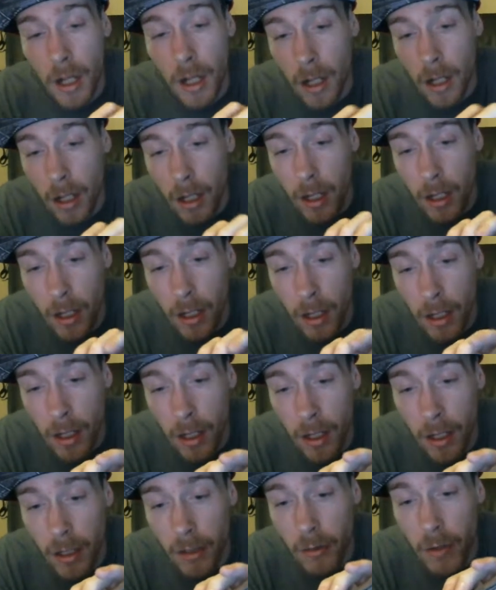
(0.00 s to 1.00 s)

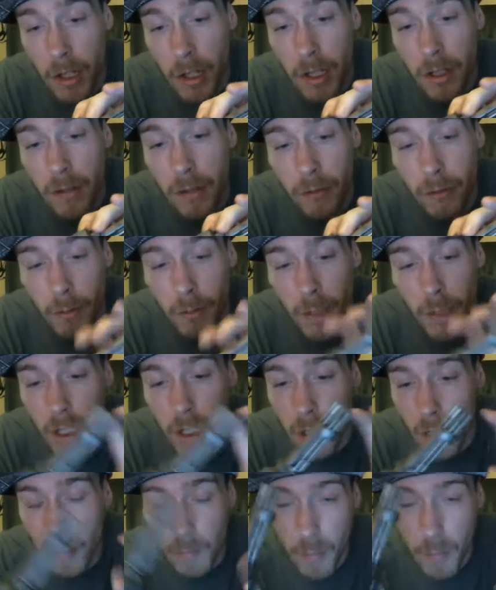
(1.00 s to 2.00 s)
The reason for me
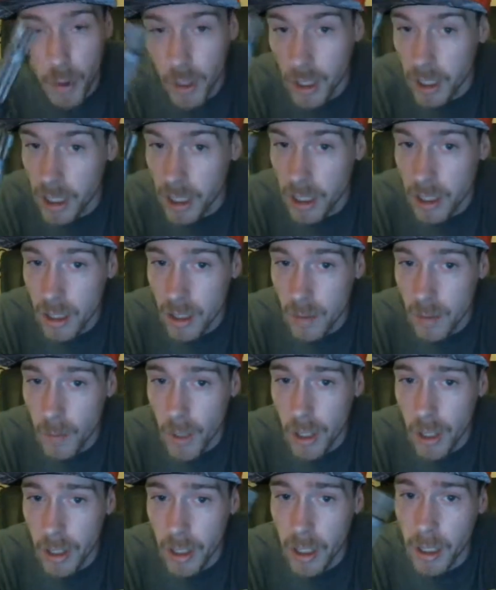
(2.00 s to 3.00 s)
not putting this
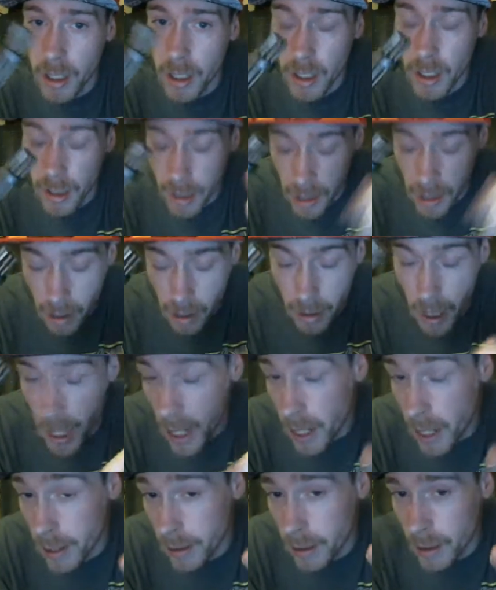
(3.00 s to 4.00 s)
one in their
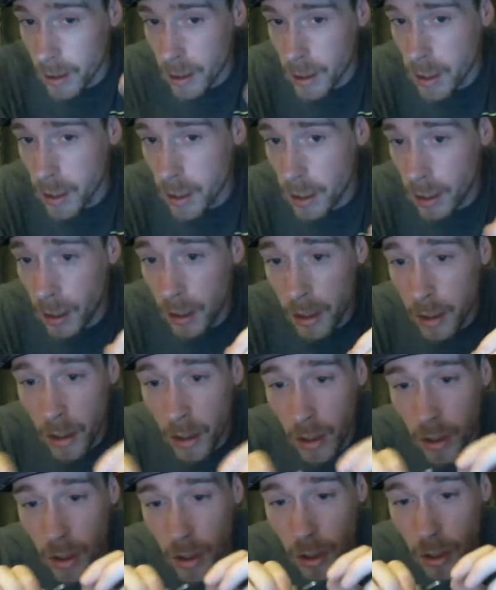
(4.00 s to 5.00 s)
hands
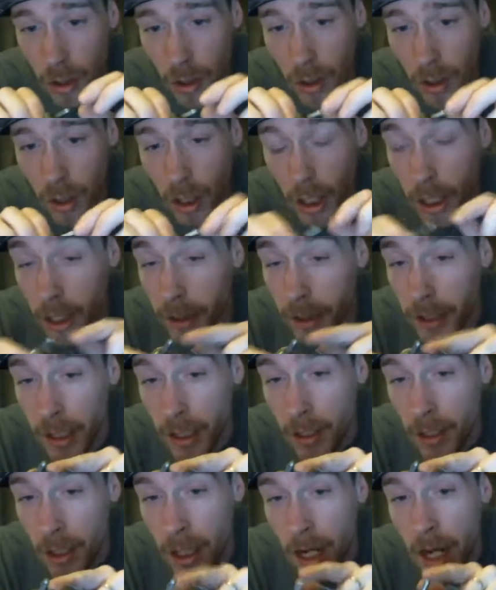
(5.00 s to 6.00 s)
is
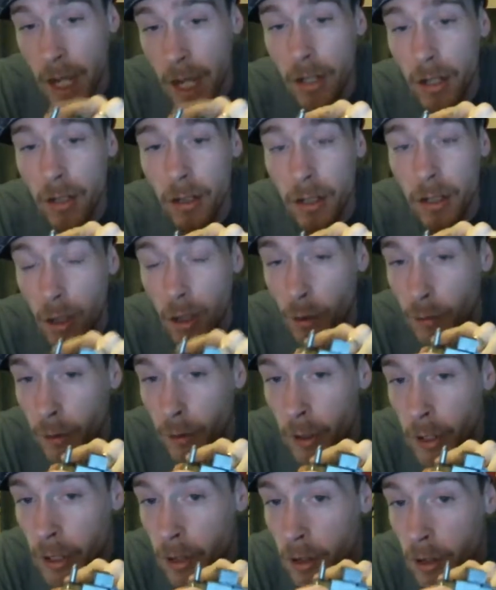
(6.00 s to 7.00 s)
this handle
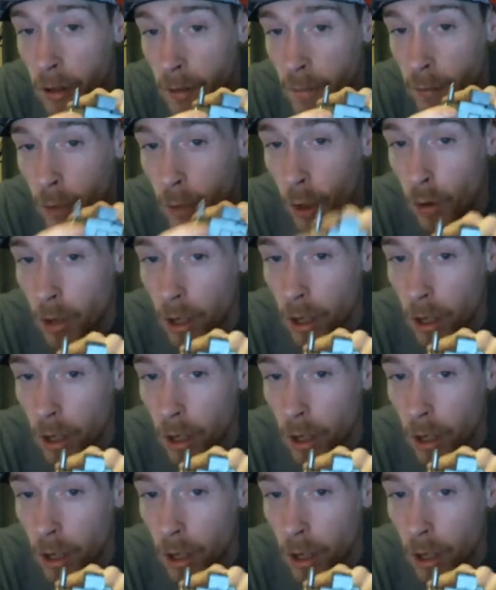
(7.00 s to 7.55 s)
over here broke